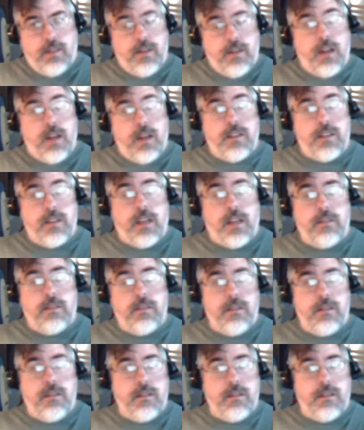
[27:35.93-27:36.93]
is not
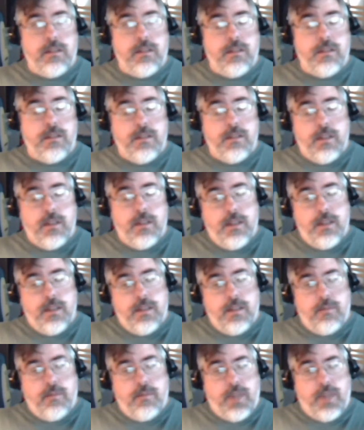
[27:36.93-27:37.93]
just.
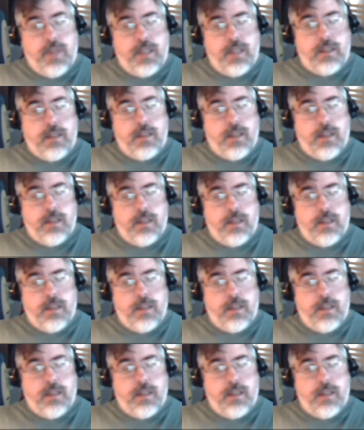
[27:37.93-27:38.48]
But,